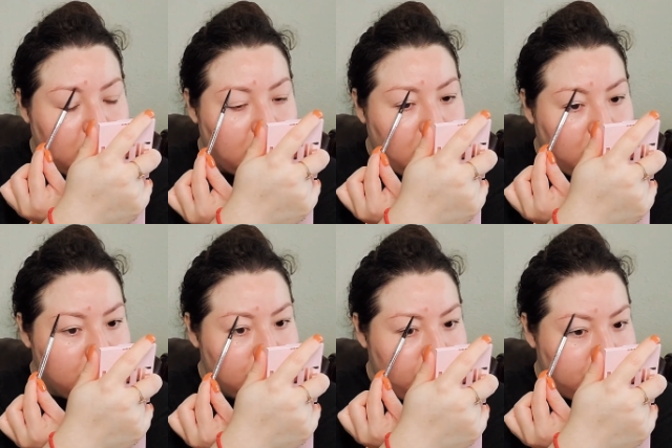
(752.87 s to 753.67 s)
I
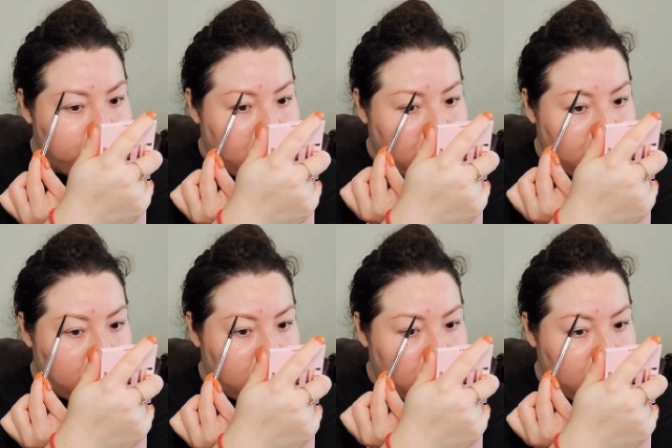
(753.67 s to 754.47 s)
also respect
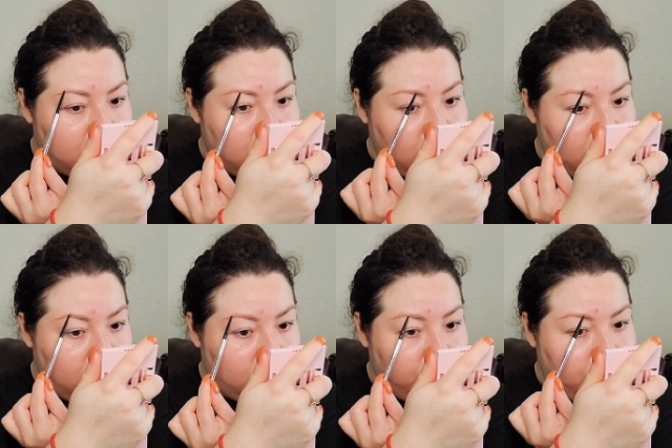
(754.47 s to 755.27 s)
you know
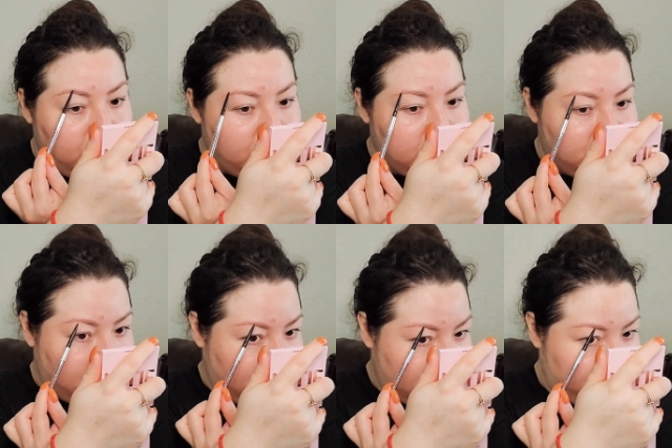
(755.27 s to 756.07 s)
what parents
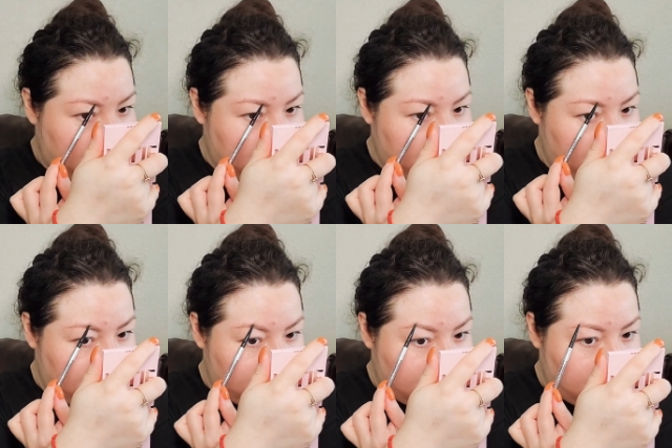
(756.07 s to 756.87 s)
think is best for their
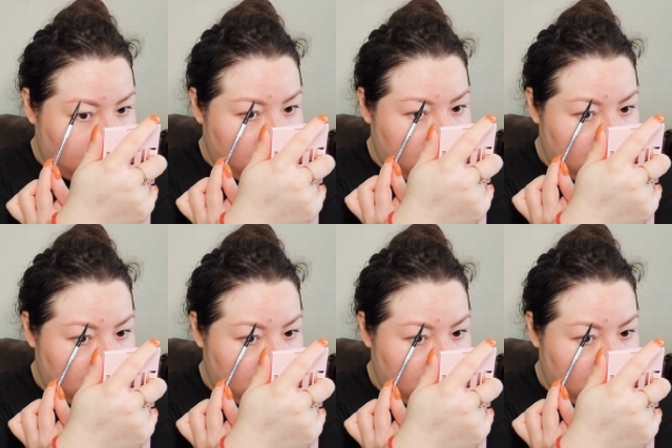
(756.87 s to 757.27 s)
child.